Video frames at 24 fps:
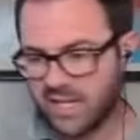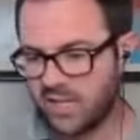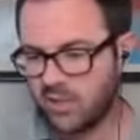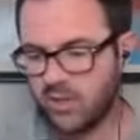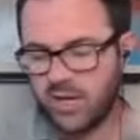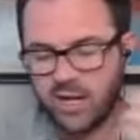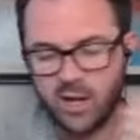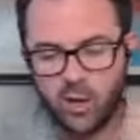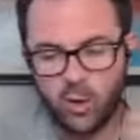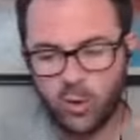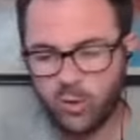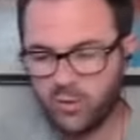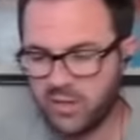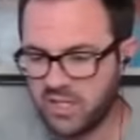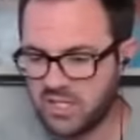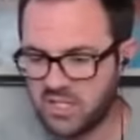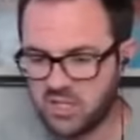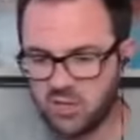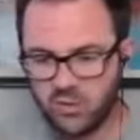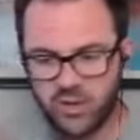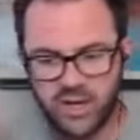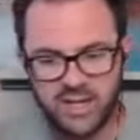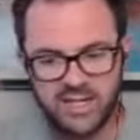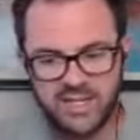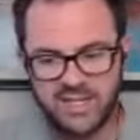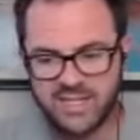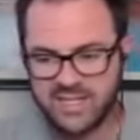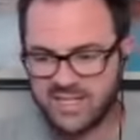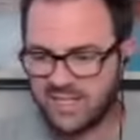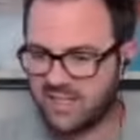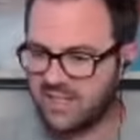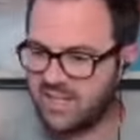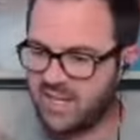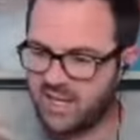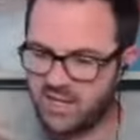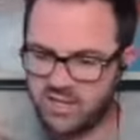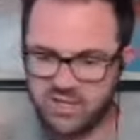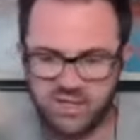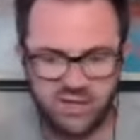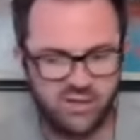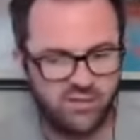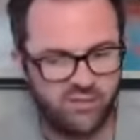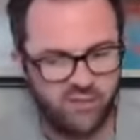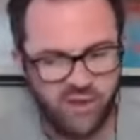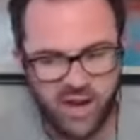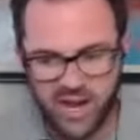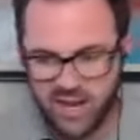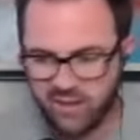you got to hold these two ideas in tension,
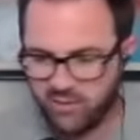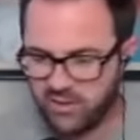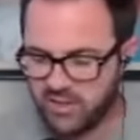right?